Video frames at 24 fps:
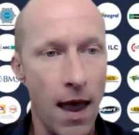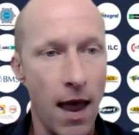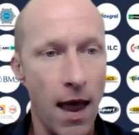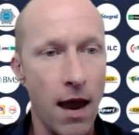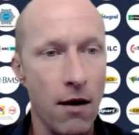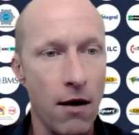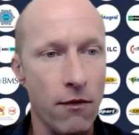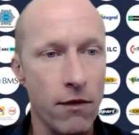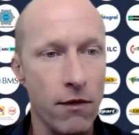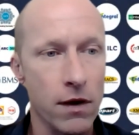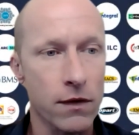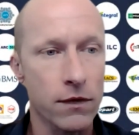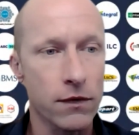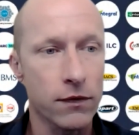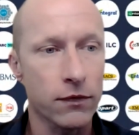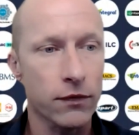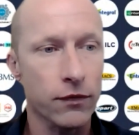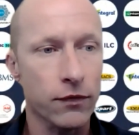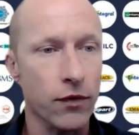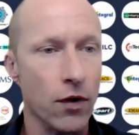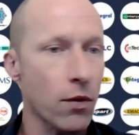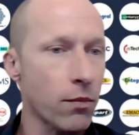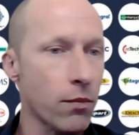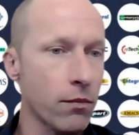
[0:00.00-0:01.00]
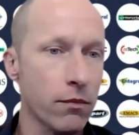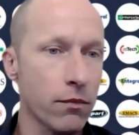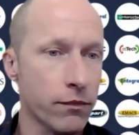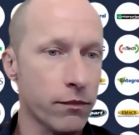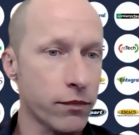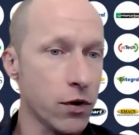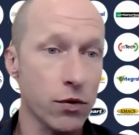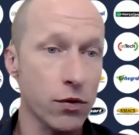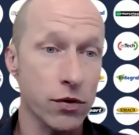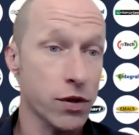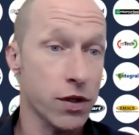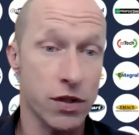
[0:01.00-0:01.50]
areas from
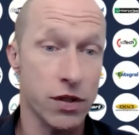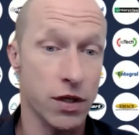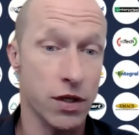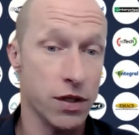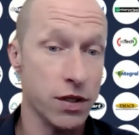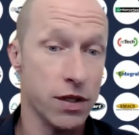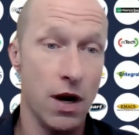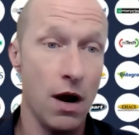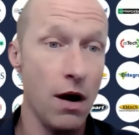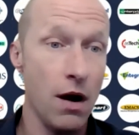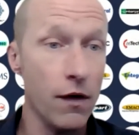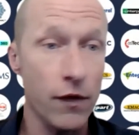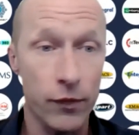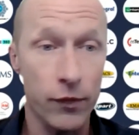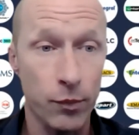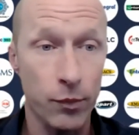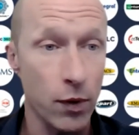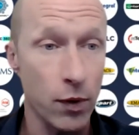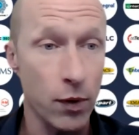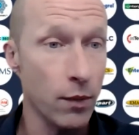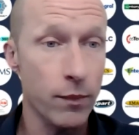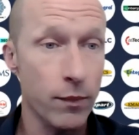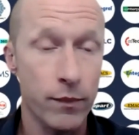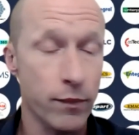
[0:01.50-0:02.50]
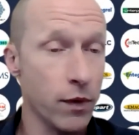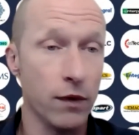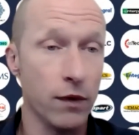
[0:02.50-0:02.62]
not just yourselves, but